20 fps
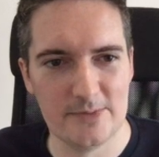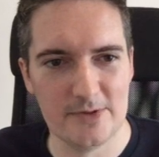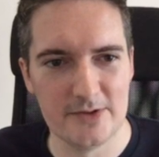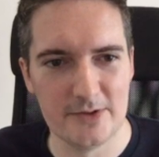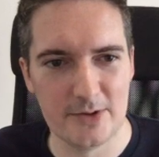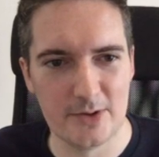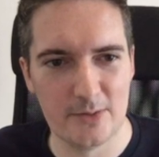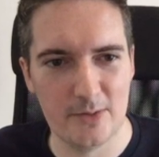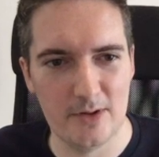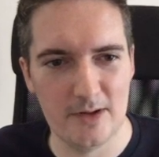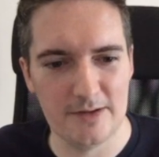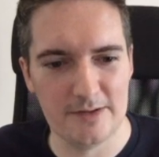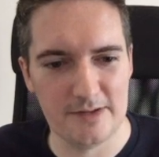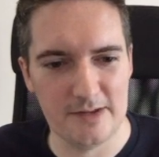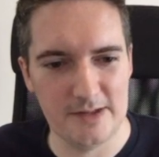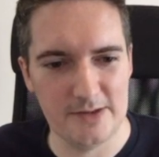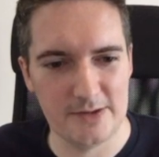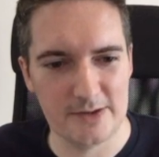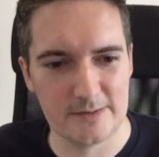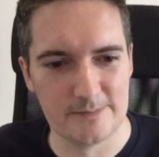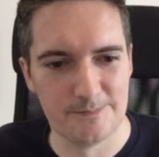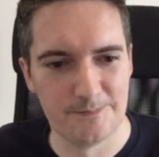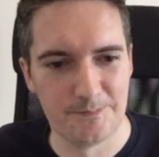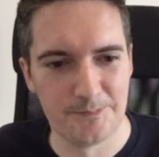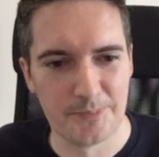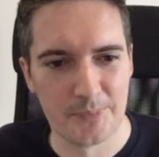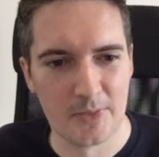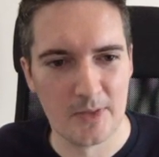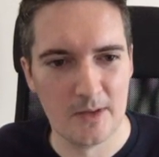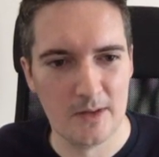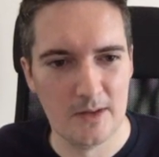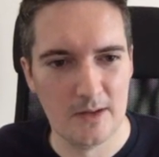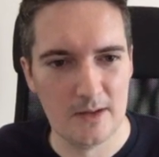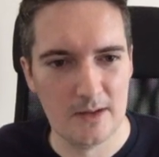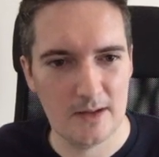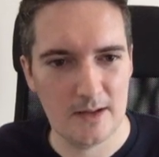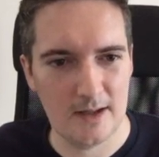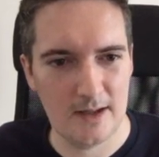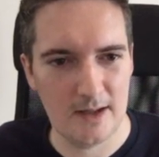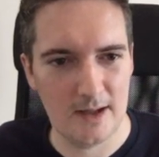in a row, all senior.
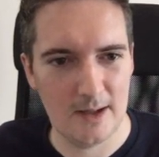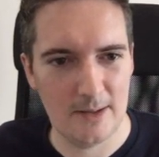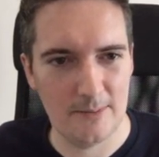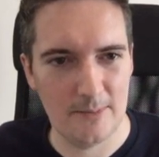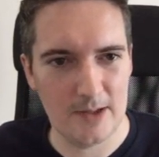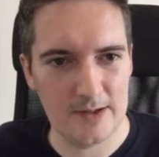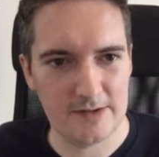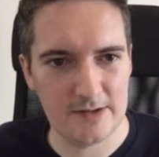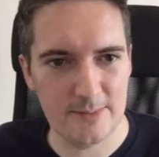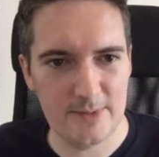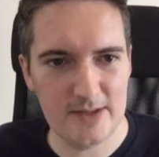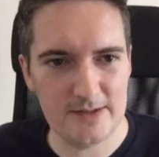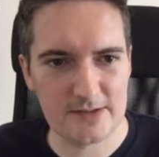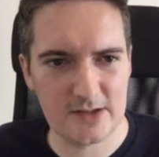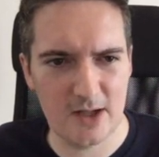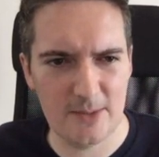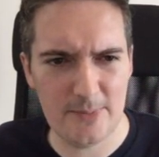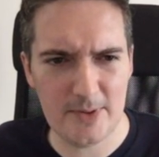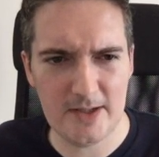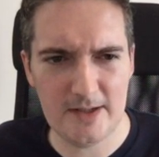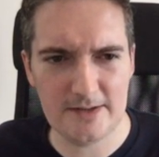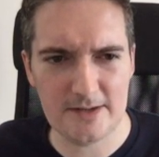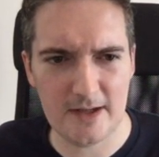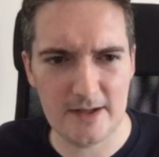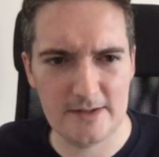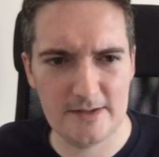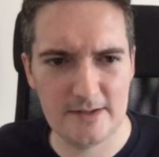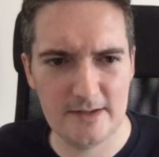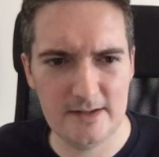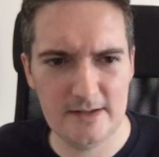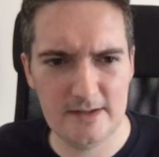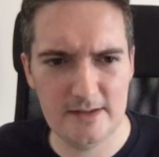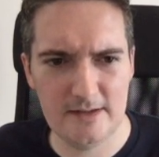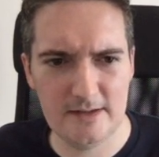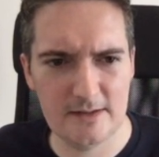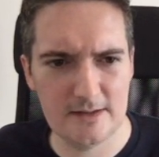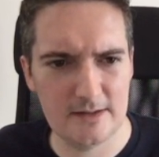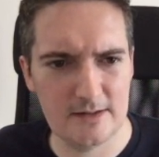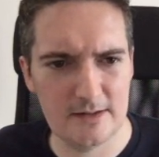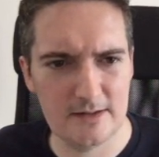And some of these companies, I
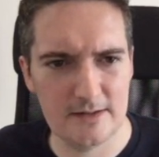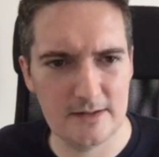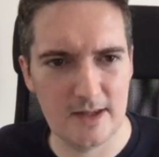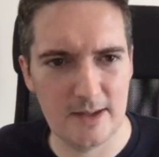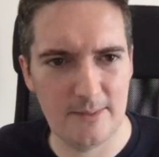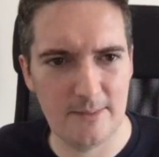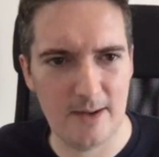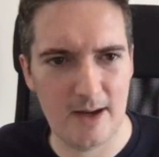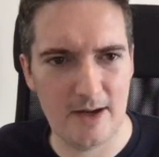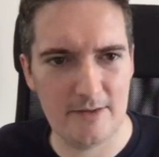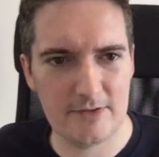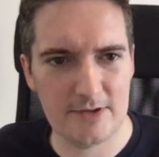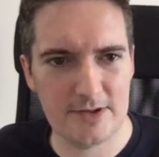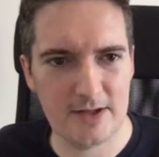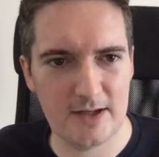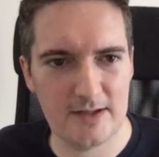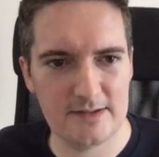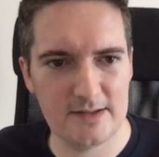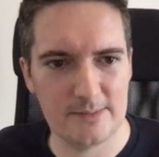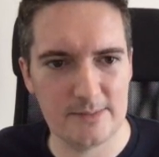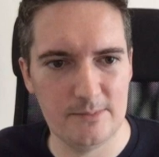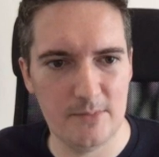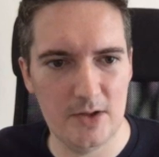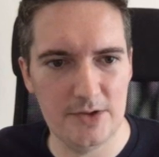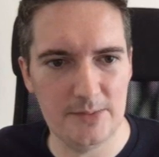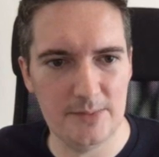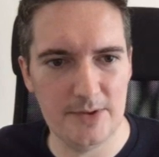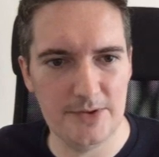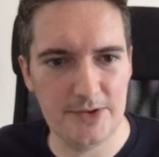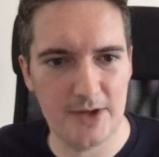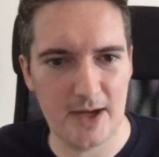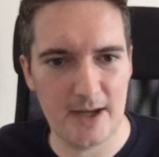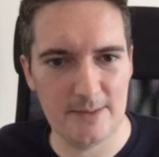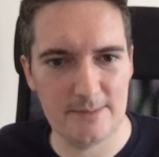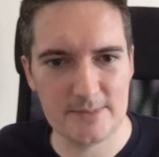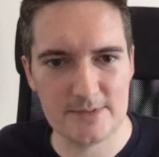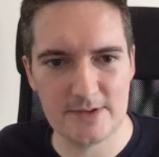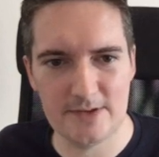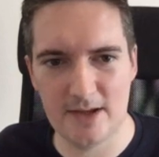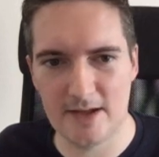see them advertising multiple
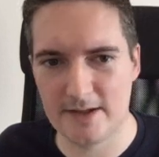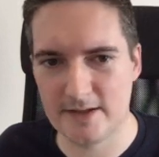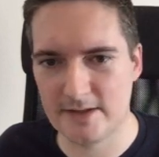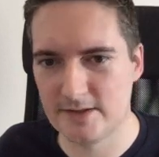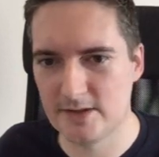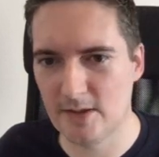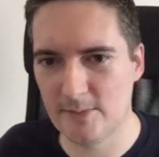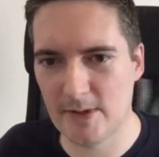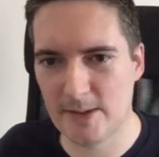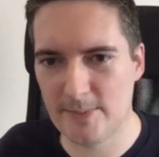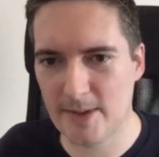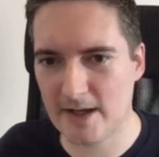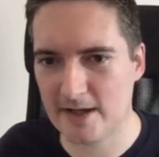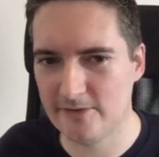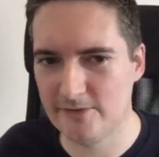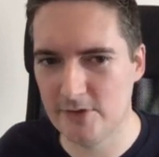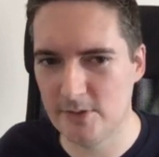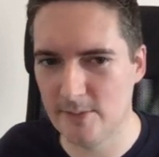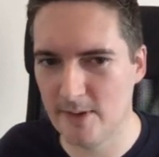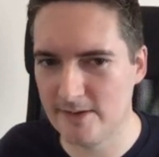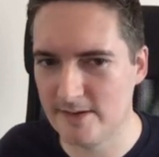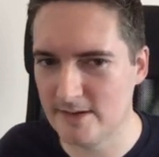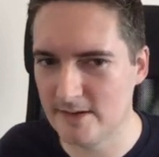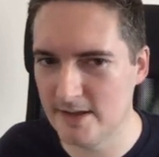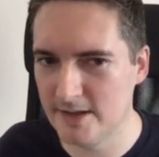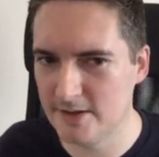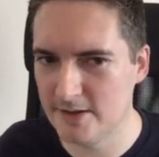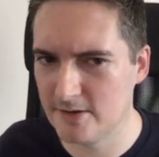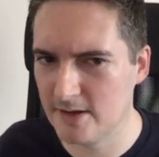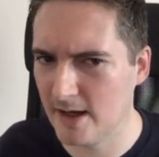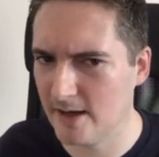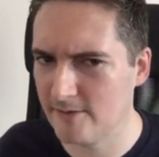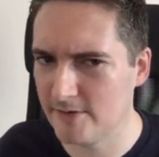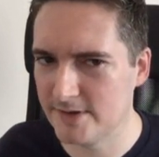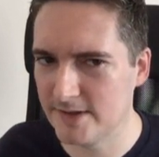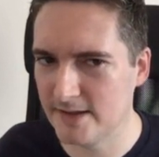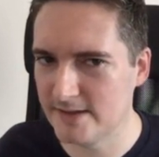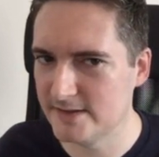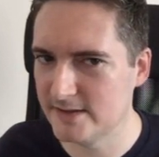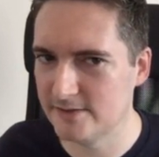times, like coming back a few months later,
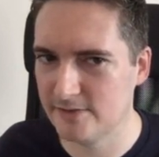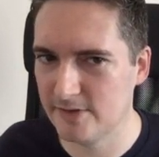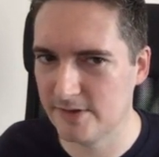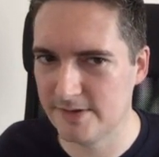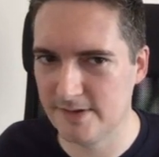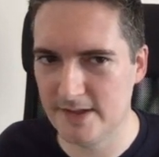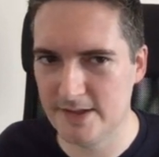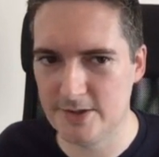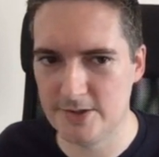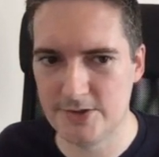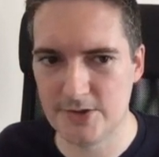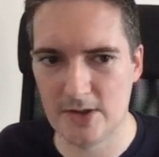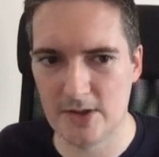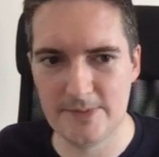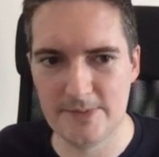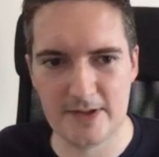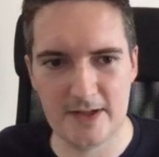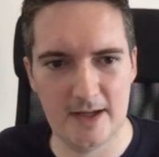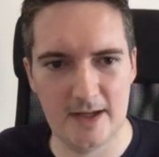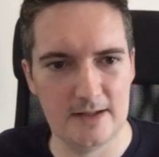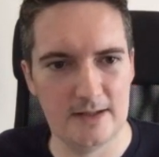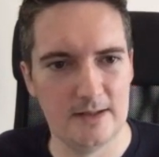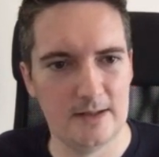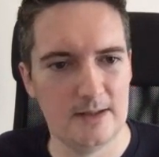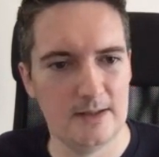advertising for senior jobs again.